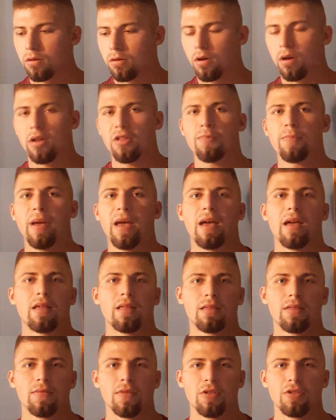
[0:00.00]
cross
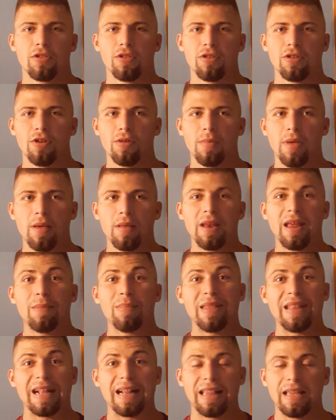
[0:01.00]
paths eventually. You know, maybe not
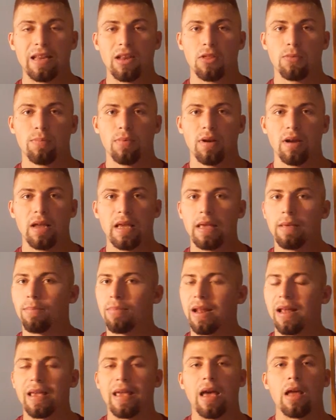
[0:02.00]
been the cleanest break,
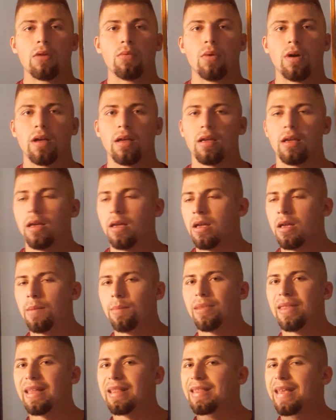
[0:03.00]
but I got away.
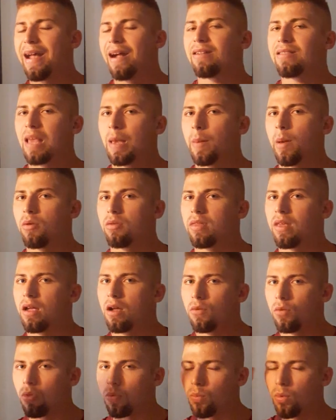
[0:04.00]
But the entire time I was
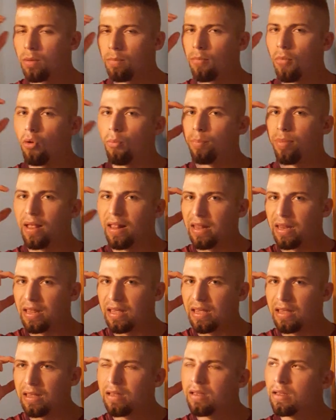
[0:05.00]
there was when
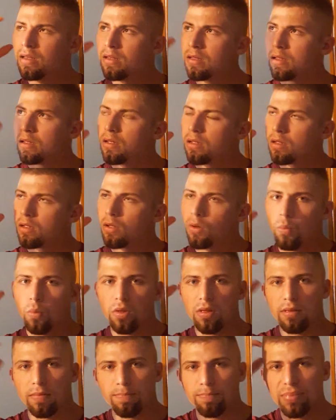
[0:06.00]
mobility
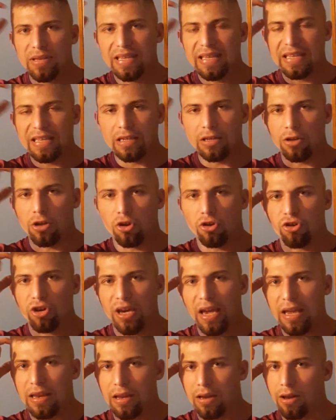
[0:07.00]
was being
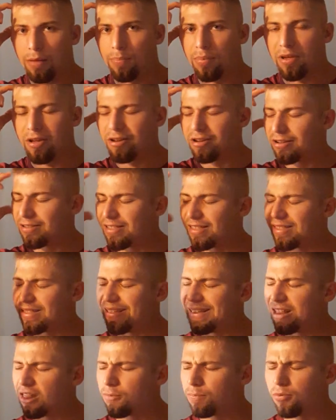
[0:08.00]
created up here. Just
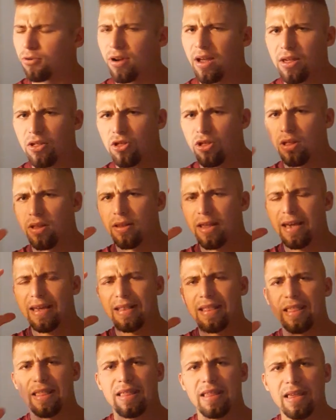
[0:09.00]
the inspiration, I
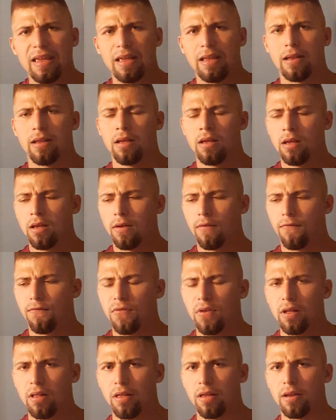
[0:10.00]
could see it,
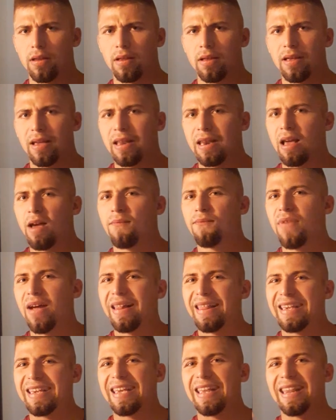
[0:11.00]
feel it, and now I'm
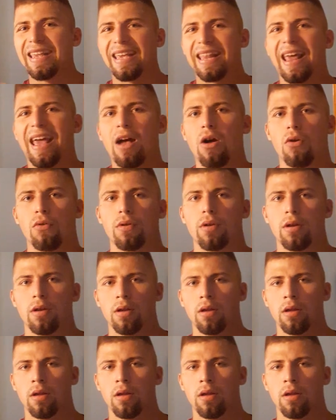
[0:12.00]
finally getting it out.